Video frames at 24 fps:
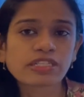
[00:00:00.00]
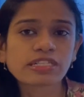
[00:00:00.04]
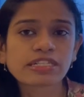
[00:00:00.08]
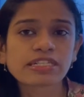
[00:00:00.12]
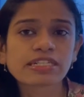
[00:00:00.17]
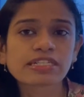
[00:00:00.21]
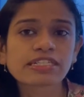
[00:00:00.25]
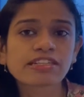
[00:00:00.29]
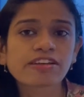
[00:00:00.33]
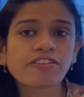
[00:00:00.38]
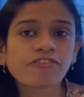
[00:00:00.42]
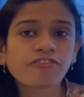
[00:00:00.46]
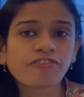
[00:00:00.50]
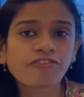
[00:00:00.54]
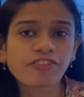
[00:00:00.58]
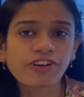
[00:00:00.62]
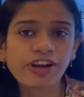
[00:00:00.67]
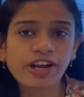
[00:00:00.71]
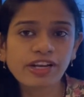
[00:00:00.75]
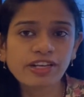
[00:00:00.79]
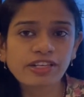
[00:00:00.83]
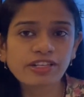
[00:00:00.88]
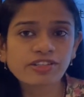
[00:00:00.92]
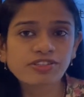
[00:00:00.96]
It is a
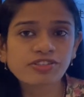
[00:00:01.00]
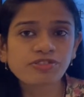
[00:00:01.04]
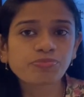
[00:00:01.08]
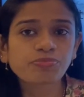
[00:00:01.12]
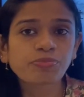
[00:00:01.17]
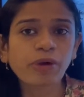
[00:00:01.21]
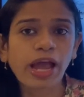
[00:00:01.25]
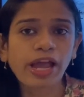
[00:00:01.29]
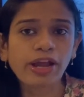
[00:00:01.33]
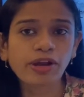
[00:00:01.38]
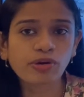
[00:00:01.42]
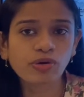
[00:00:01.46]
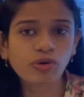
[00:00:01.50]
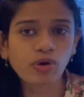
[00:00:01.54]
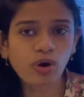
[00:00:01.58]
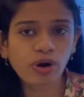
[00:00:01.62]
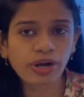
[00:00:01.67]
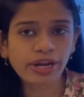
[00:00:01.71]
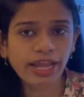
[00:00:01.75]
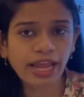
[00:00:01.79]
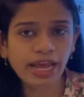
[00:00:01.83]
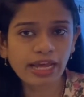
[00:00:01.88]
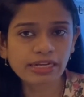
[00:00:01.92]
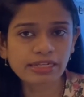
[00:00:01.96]
friend to
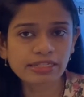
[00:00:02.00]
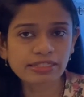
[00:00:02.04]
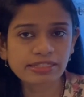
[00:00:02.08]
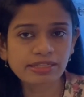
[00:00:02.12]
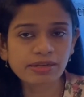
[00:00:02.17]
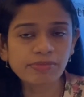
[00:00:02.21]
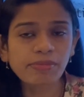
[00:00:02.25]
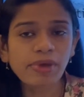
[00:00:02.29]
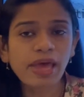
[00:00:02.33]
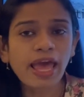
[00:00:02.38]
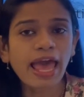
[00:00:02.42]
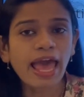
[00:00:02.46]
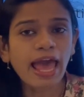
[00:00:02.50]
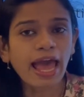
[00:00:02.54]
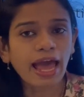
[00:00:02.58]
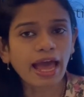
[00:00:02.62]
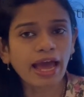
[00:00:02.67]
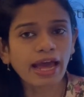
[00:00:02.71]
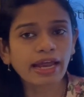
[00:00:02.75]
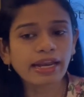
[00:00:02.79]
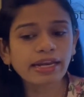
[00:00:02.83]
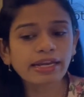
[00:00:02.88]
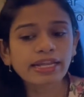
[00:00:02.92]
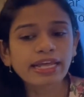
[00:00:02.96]
microorganism
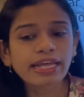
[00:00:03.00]
and